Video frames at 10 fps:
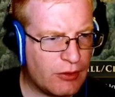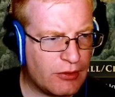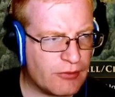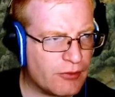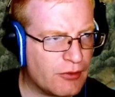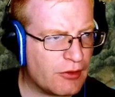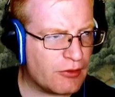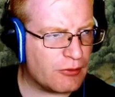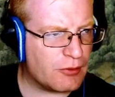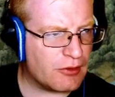any further there,
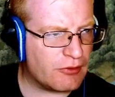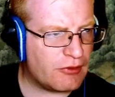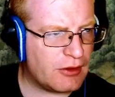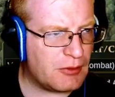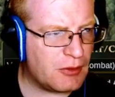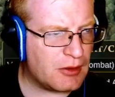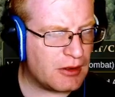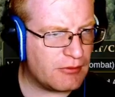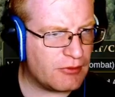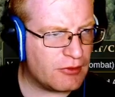so we're going to sleep you
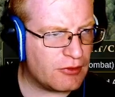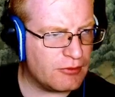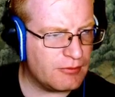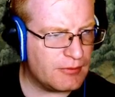again for a turn.